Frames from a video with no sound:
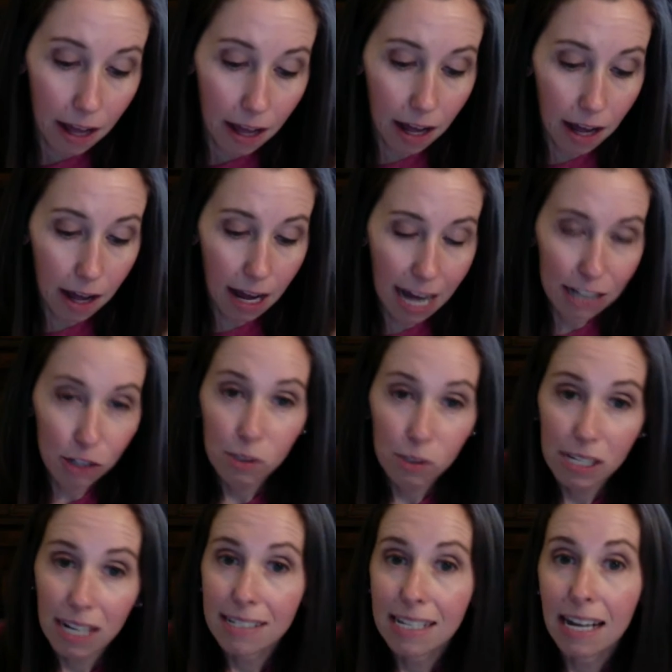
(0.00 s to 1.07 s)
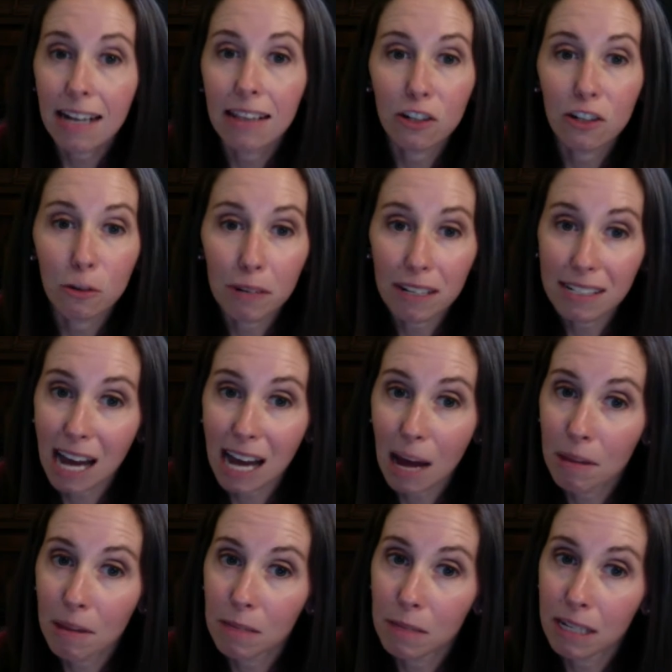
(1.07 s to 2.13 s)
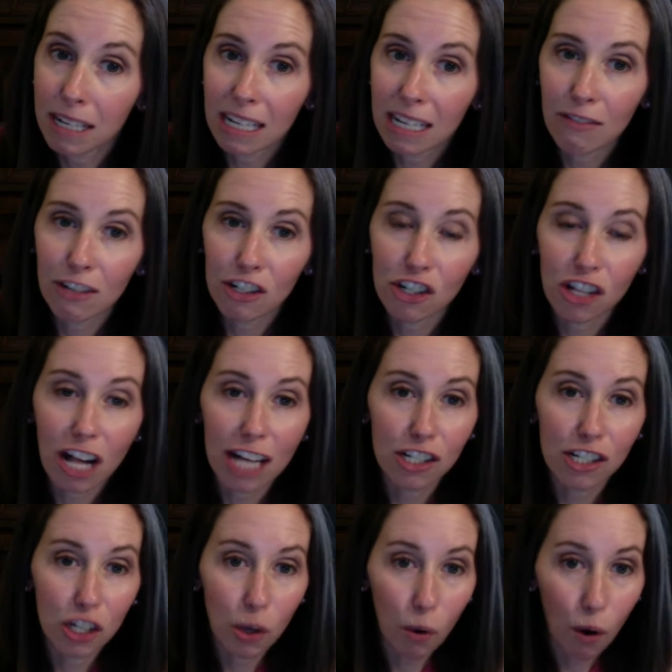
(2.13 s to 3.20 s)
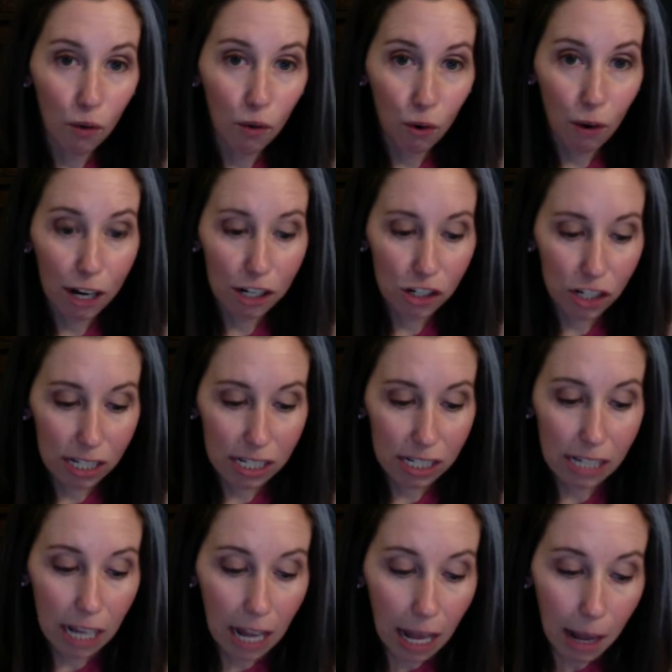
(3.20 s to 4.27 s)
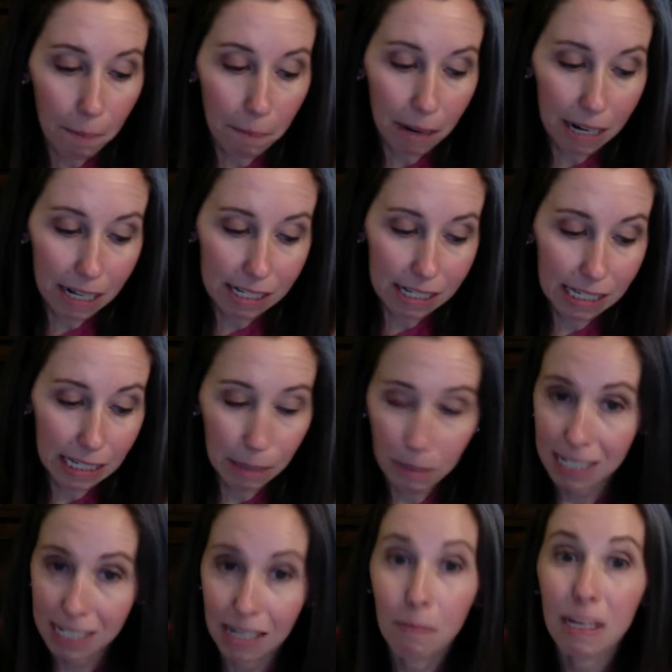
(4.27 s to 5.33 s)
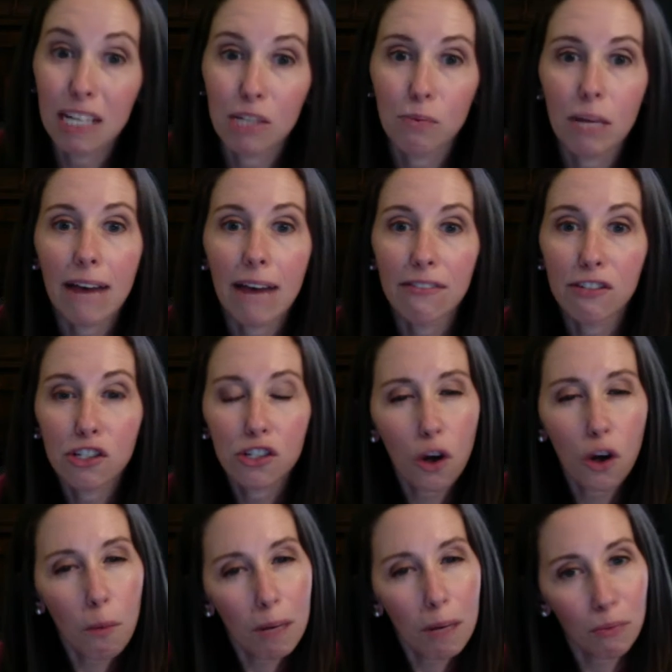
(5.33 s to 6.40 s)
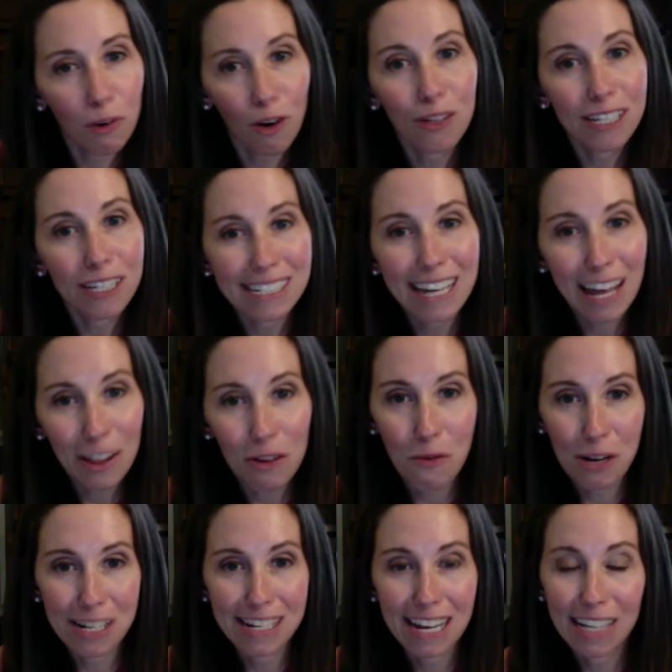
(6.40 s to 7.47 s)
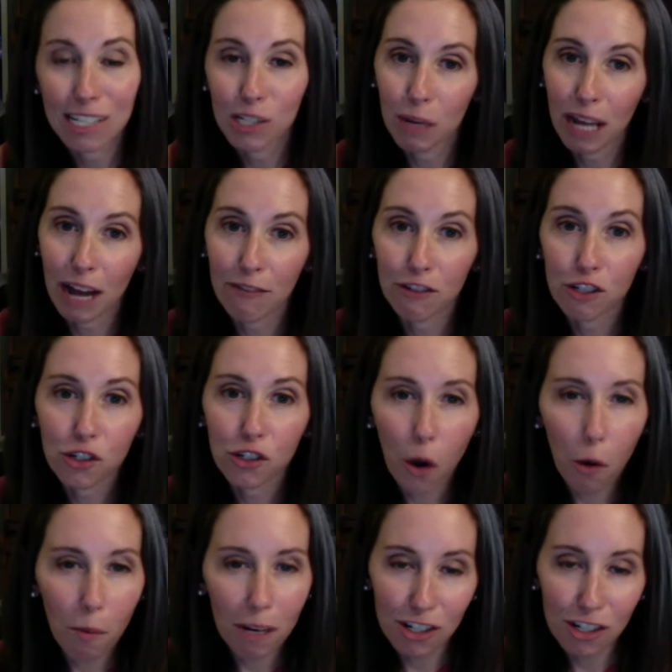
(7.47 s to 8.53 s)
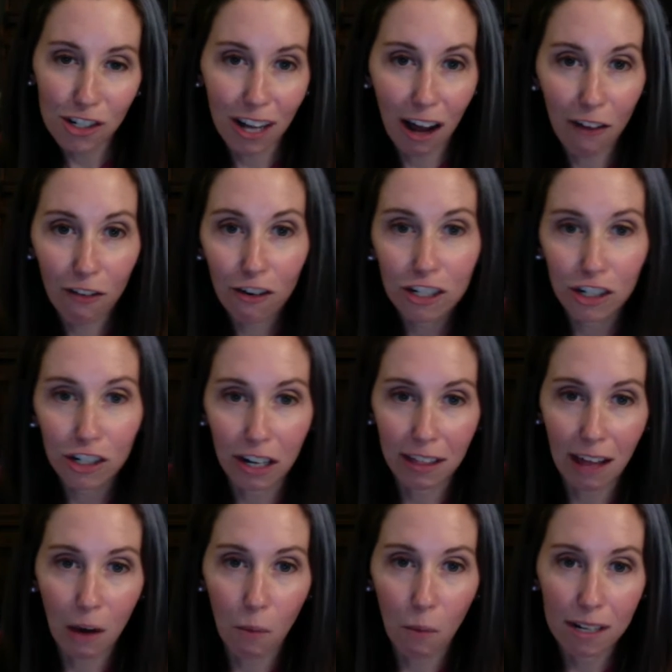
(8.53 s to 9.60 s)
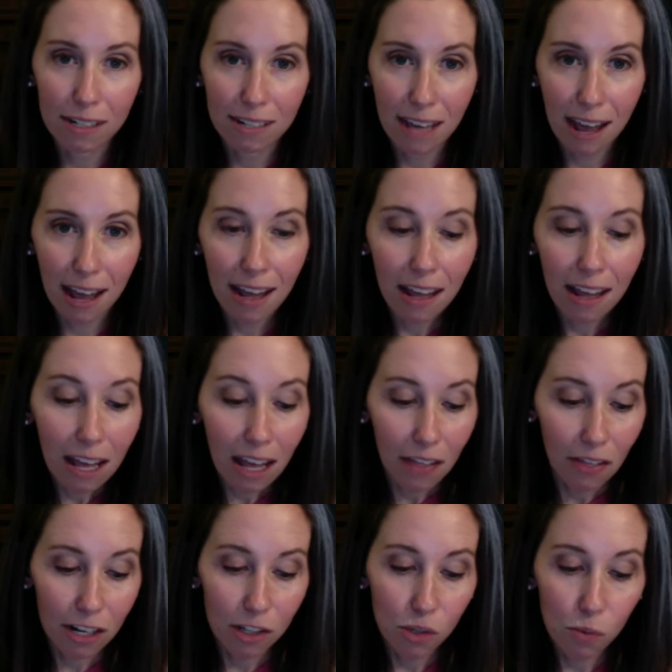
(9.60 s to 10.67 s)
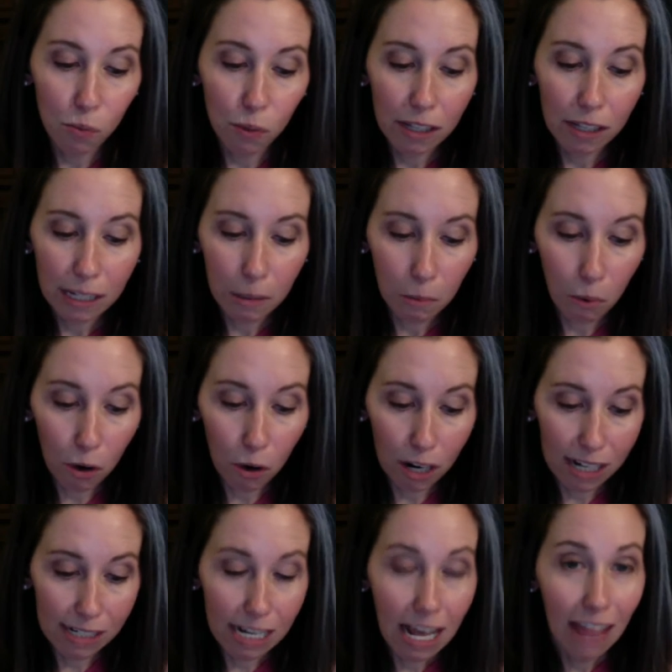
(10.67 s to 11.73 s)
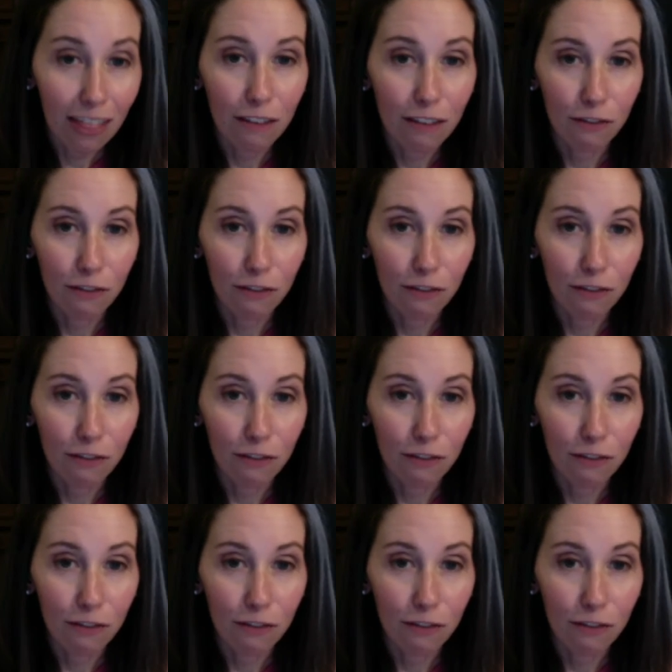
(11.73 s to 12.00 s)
I do set aside a little bit of time at the beginning of each class to go over questions, but it's limited because we have so much. We're only together one day, so we have so much to cover during that one day that it's really important that if